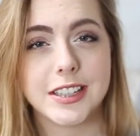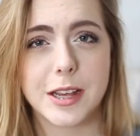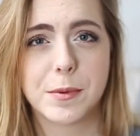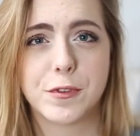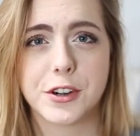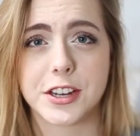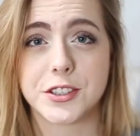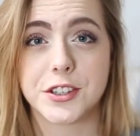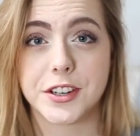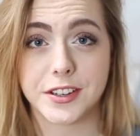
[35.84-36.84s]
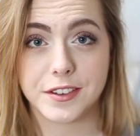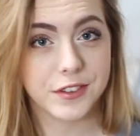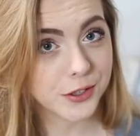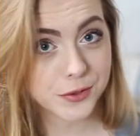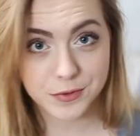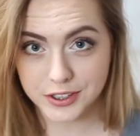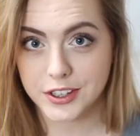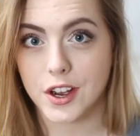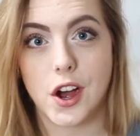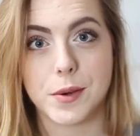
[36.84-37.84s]
day before yesterday and it feels
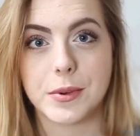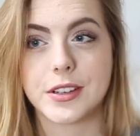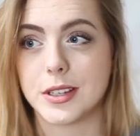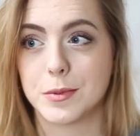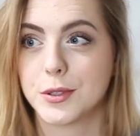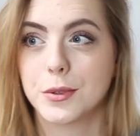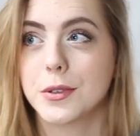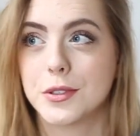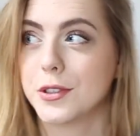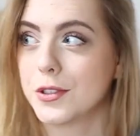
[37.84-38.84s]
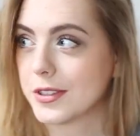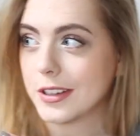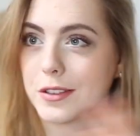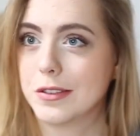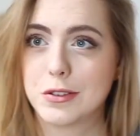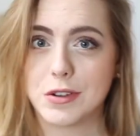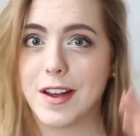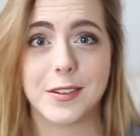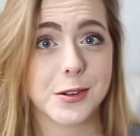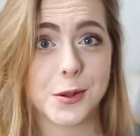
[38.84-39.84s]
really odd because I'm so used to just like
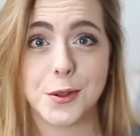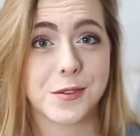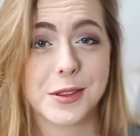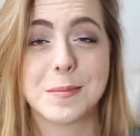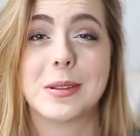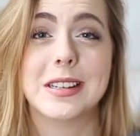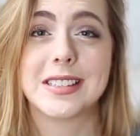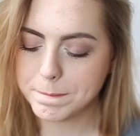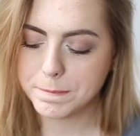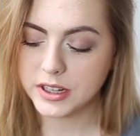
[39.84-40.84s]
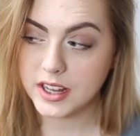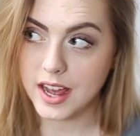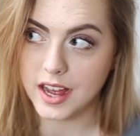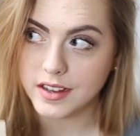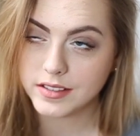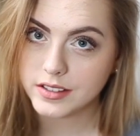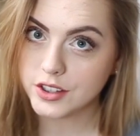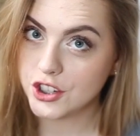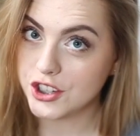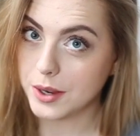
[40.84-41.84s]
traveling all over the place. But yeah,
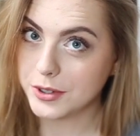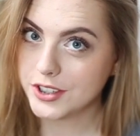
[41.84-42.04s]
shall we